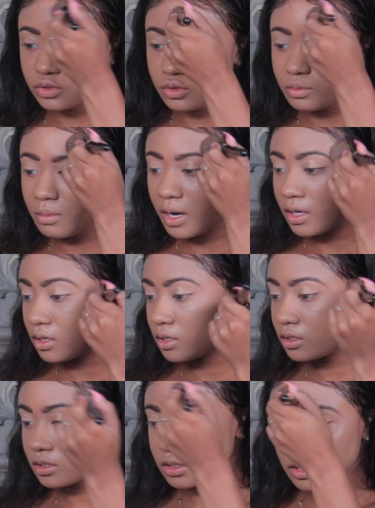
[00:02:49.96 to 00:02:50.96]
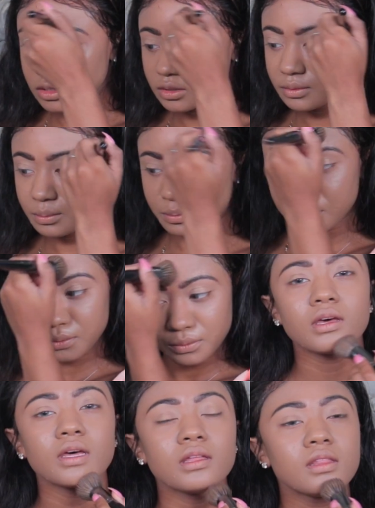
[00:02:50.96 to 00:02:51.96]
to my color.
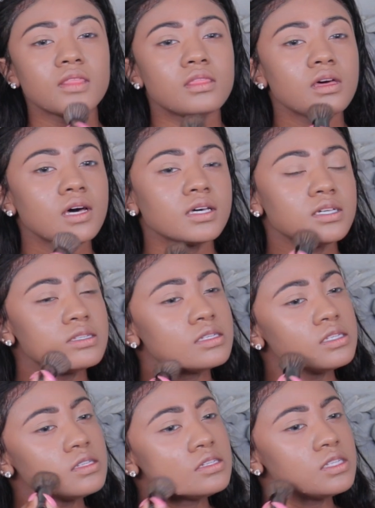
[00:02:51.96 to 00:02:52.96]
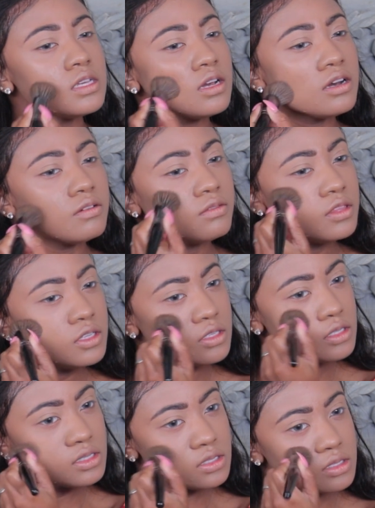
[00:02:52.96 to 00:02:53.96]
The consistency of
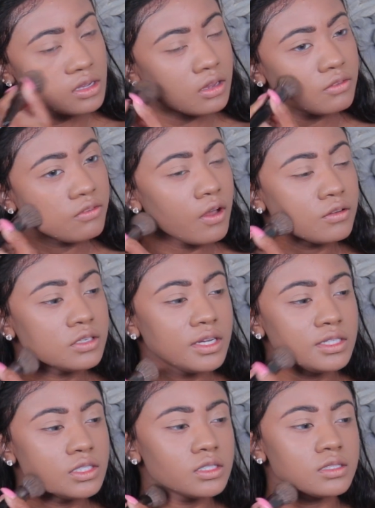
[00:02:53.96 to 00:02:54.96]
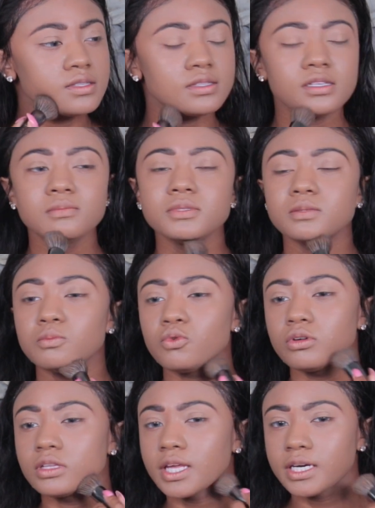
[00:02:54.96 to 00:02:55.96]
this foundation seems
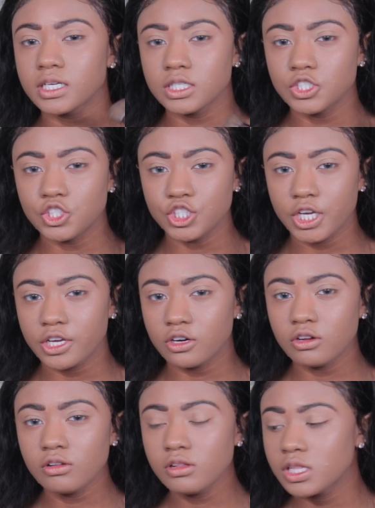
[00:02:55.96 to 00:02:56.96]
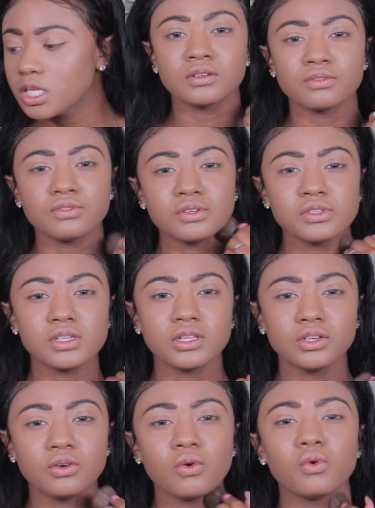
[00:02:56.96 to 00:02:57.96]
more like a gel. Feels a
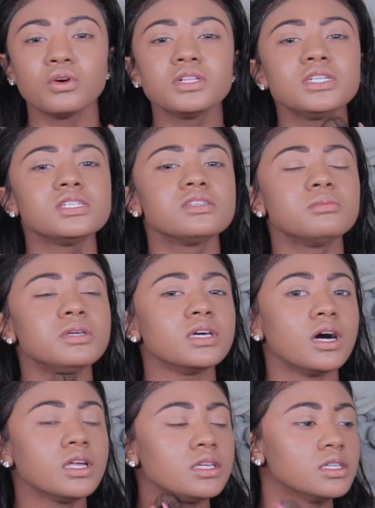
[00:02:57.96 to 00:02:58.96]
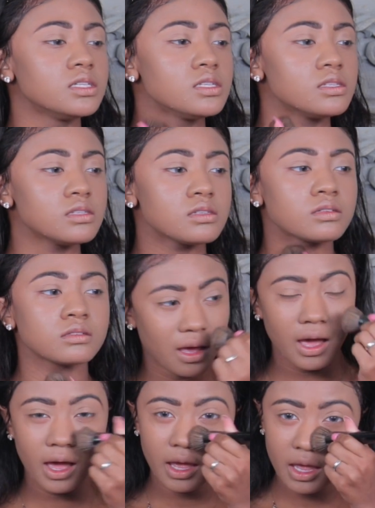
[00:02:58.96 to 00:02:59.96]
little oily, to be honest.
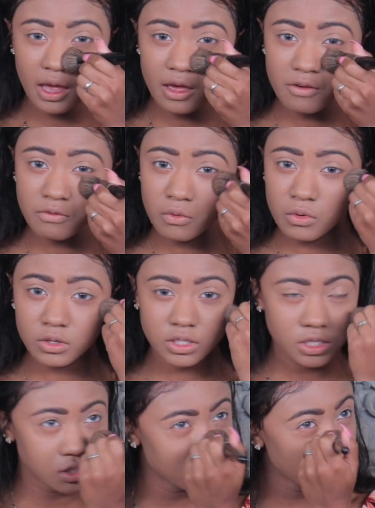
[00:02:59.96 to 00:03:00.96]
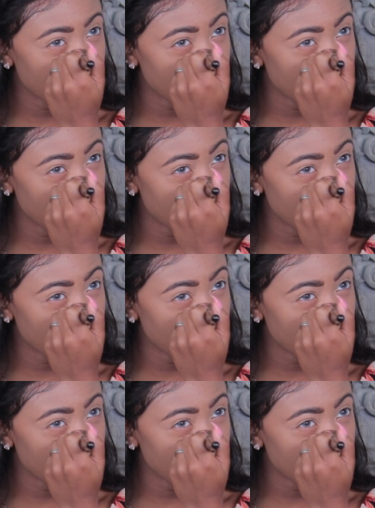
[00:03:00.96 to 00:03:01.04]
I have oily to